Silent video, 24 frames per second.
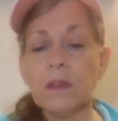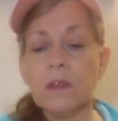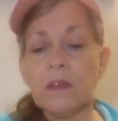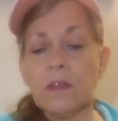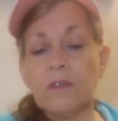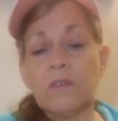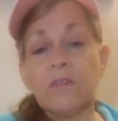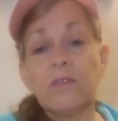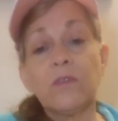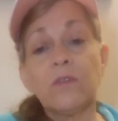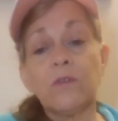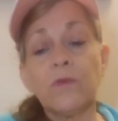
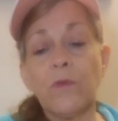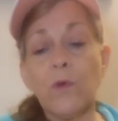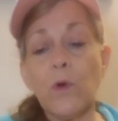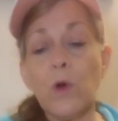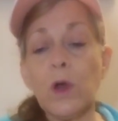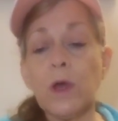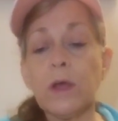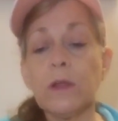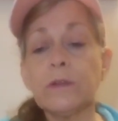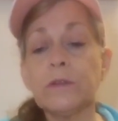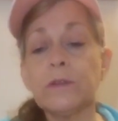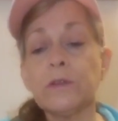this is
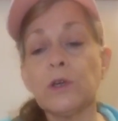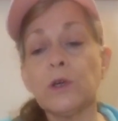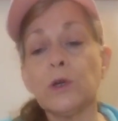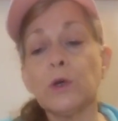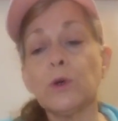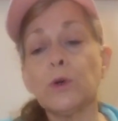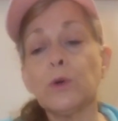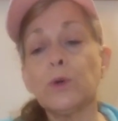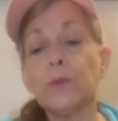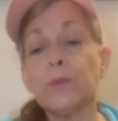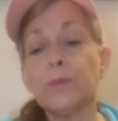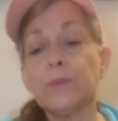foil
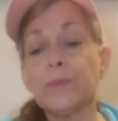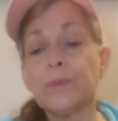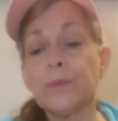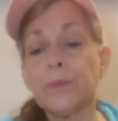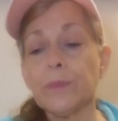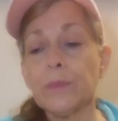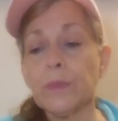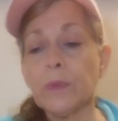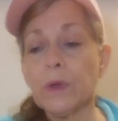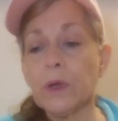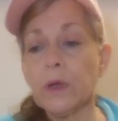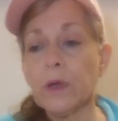too,
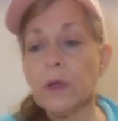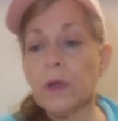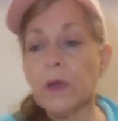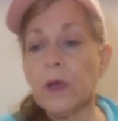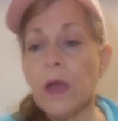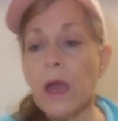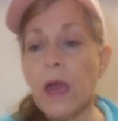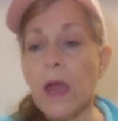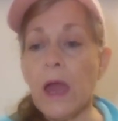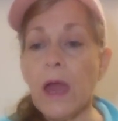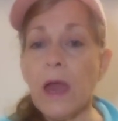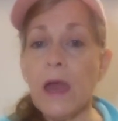
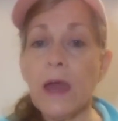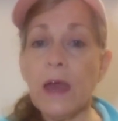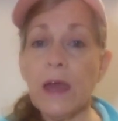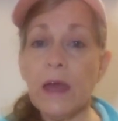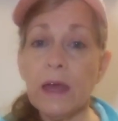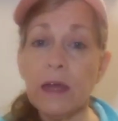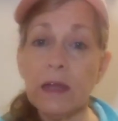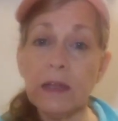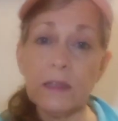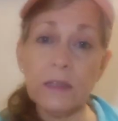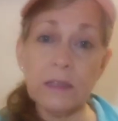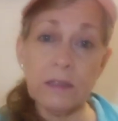
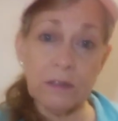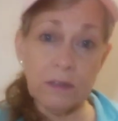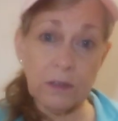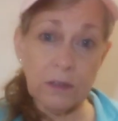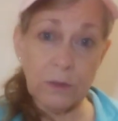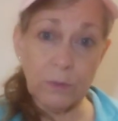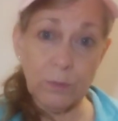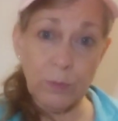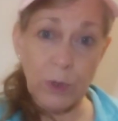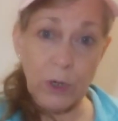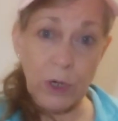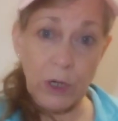and this
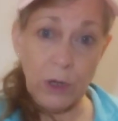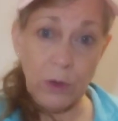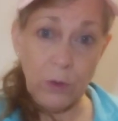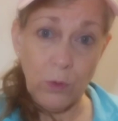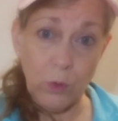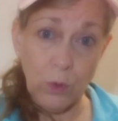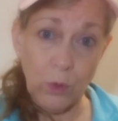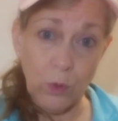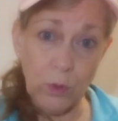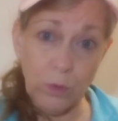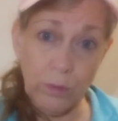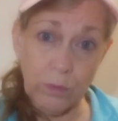is pretty
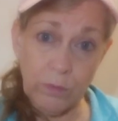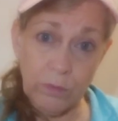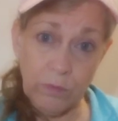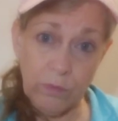cool.